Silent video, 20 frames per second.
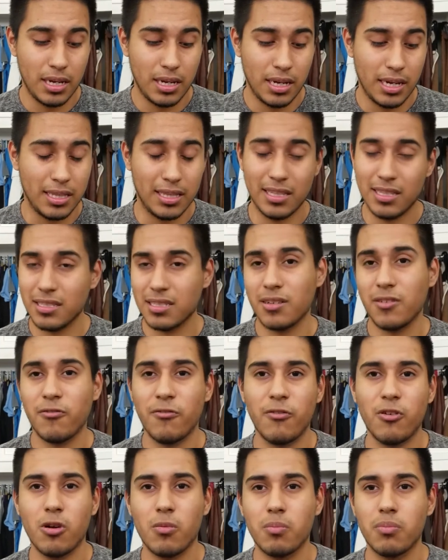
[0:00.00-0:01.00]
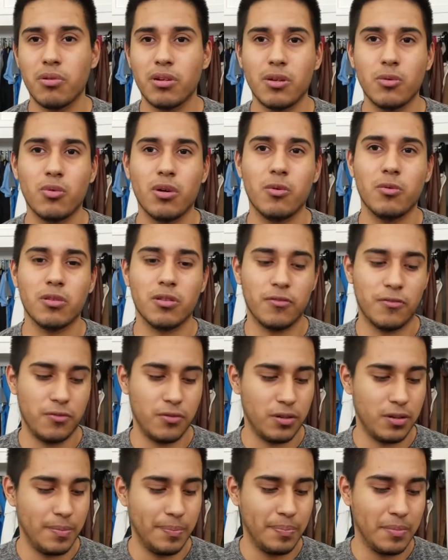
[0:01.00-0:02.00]
I think it's going to form pretty well with your
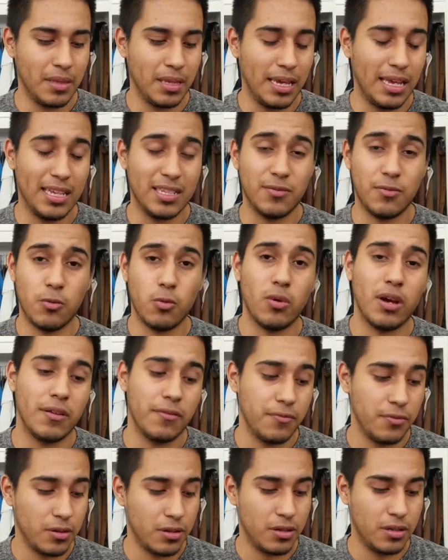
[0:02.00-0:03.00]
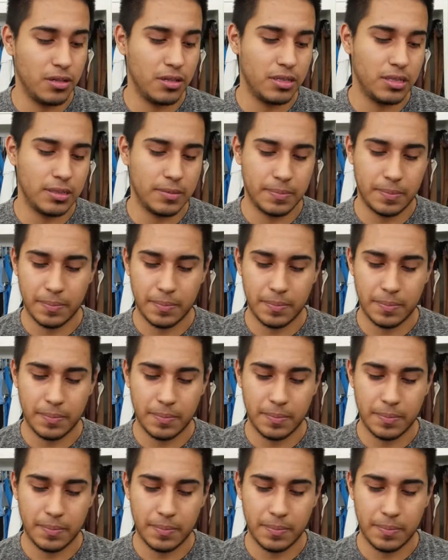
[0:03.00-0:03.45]
foot. As for wide footers,